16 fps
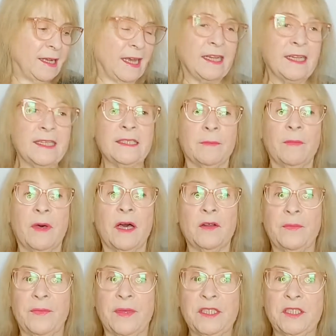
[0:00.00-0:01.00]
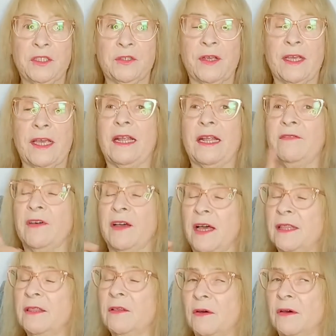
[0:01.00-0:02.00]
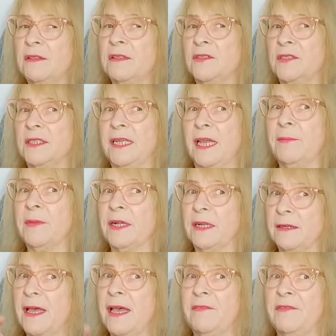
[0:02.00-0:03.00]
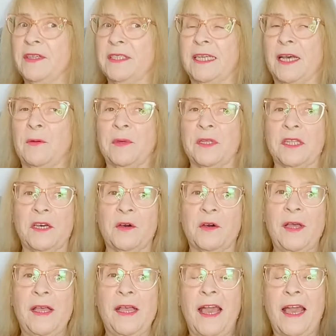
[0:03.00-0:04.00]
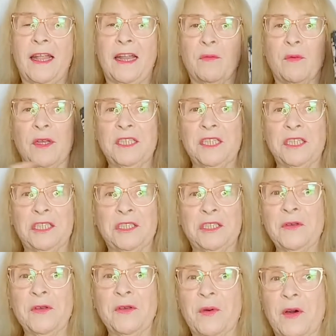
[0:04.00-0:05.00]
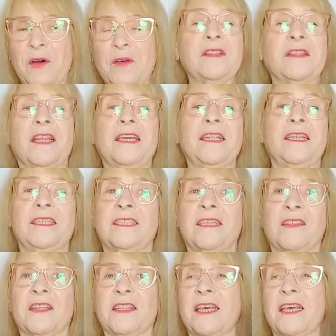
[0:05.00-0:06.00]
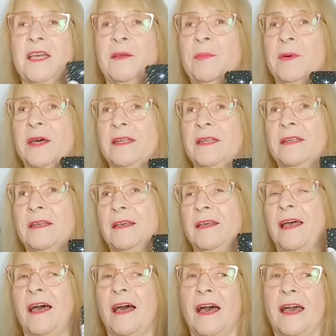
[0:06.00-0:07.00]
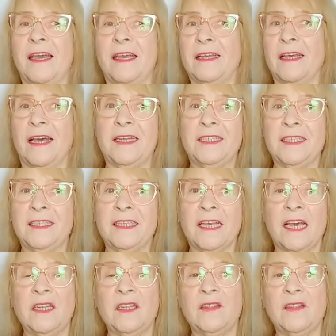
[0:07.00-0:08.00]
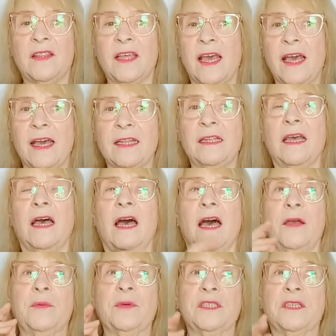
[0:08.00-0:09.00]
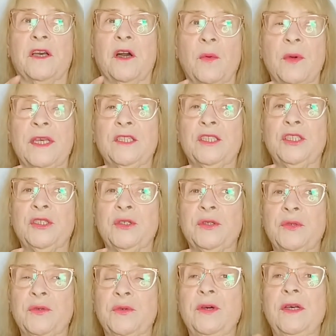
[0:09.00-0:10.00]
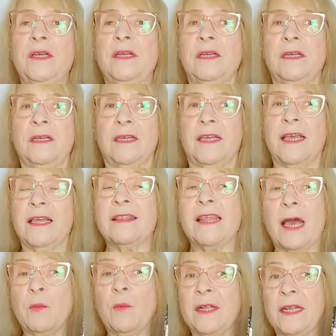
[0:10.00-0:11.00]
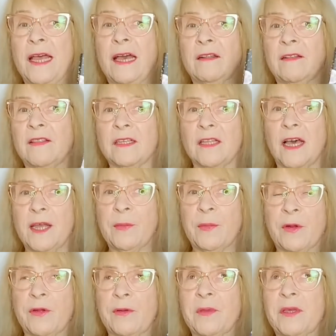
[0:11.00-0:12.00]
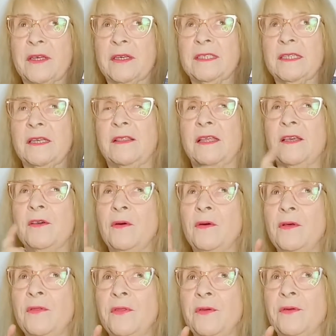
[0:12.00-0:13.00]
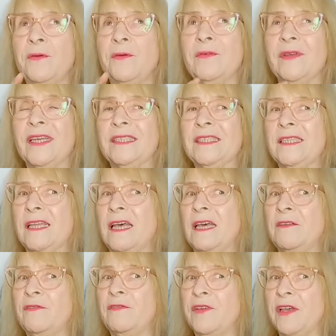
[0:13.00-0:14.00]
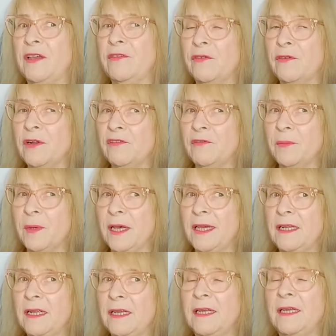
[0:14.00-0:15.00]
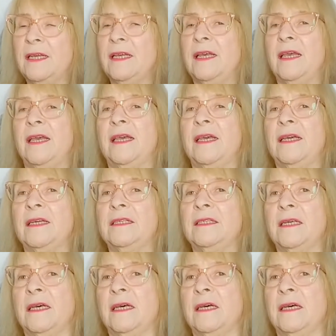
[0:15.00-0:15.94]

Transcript: it's a modern mystery, and I forgot the author's name, but I'll have it down below. And I wanted to show you both Ladies in the Lake, but I decided that I was going to get that one out of the library because the author is not a favorite of mine, and